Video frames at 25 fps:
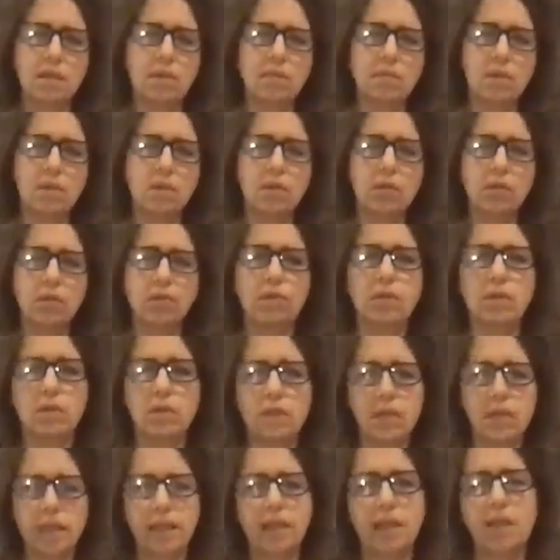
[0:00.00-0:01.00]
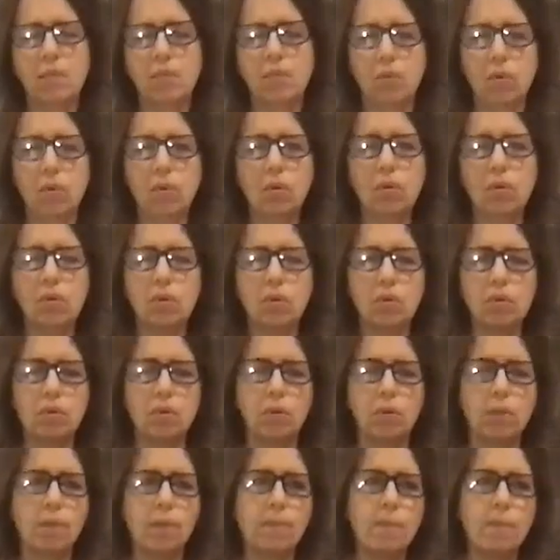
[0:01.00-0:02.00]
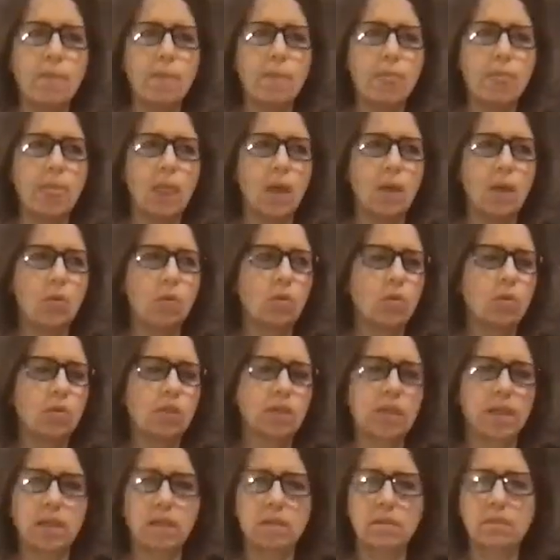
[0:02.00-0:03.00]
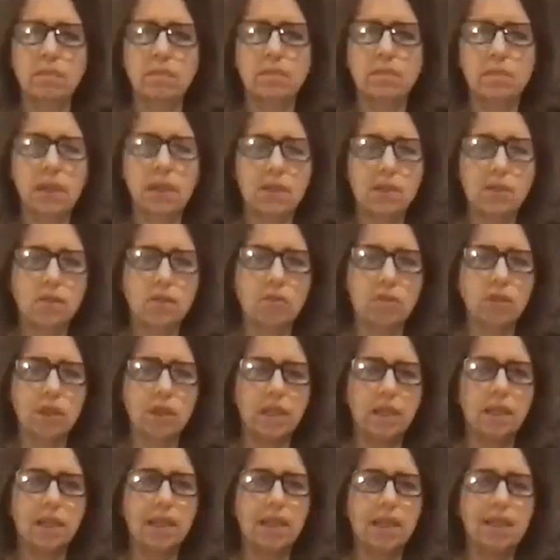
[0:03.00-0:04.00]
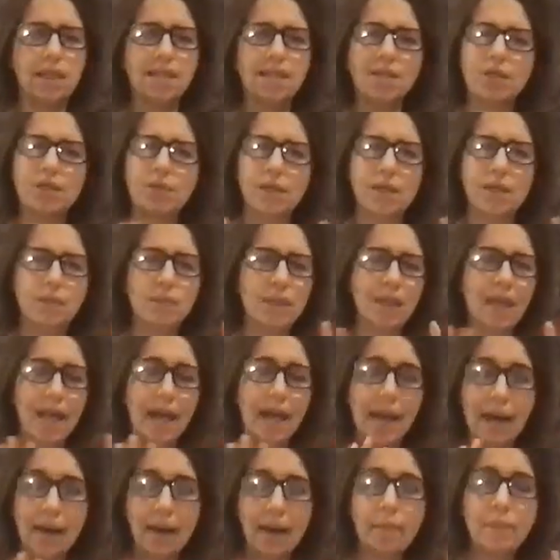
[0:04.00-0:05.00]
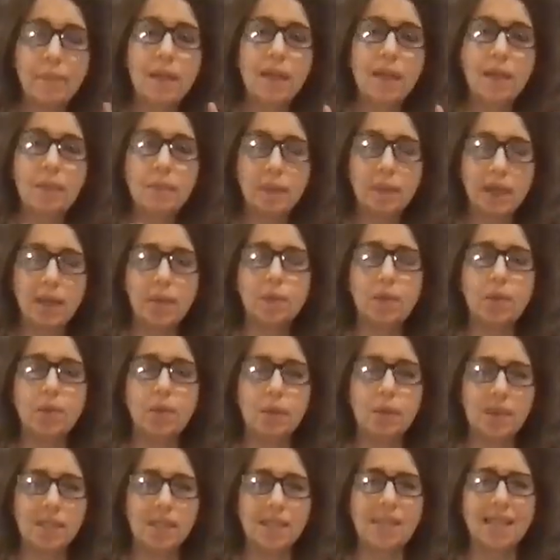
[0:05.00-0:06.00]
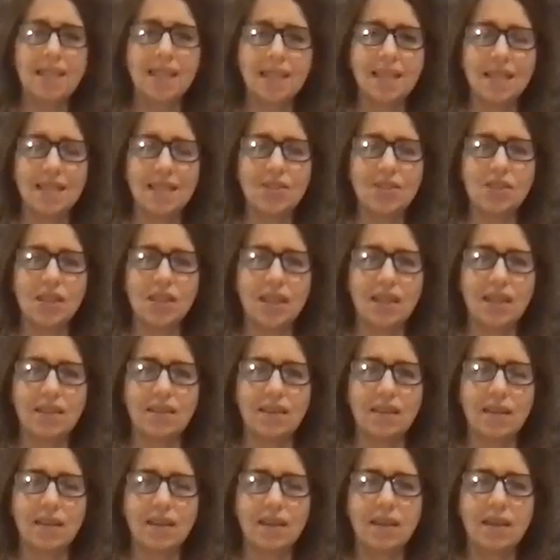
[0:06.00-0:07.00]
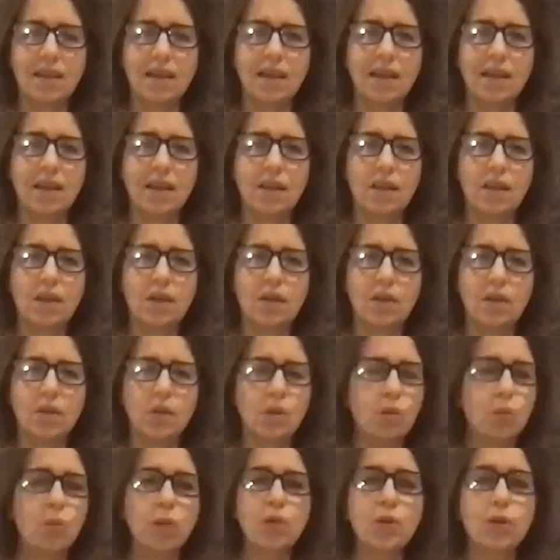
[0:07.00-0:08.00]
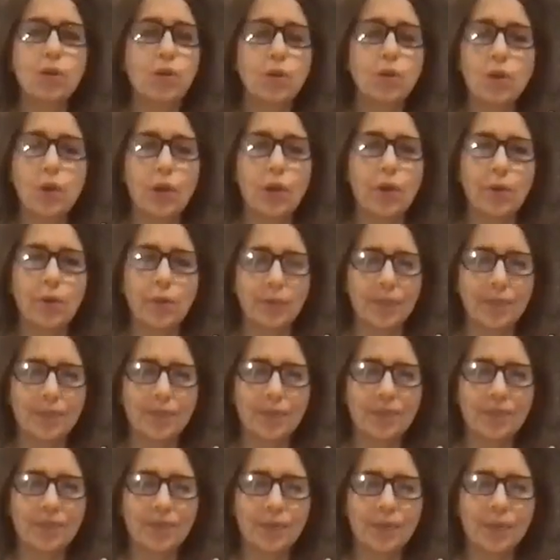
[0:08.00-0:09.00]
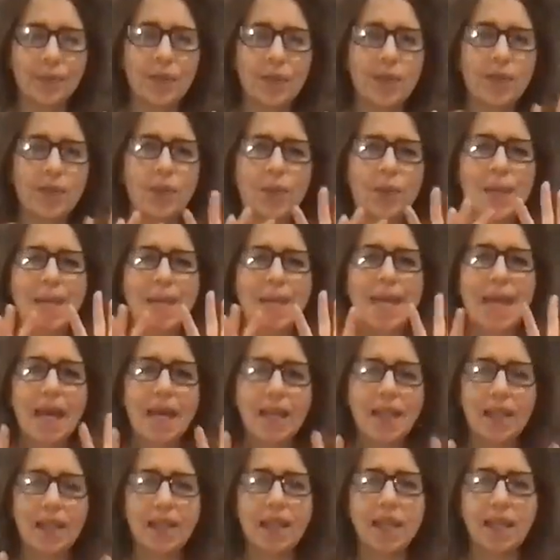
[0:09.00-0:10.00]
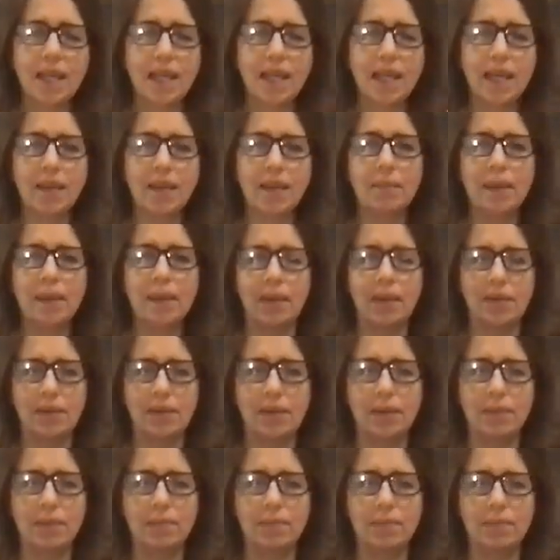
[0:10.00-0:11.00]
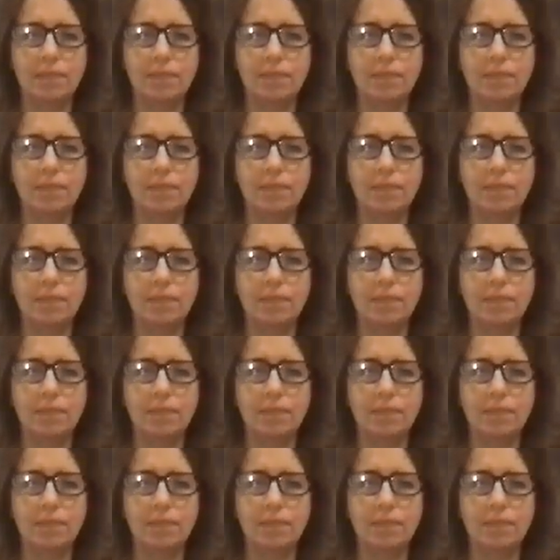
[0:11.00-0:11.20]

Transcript: go for a daily walk or walk down my street, it's incredible how many people we see each day whom we don't know. We know nothing about them.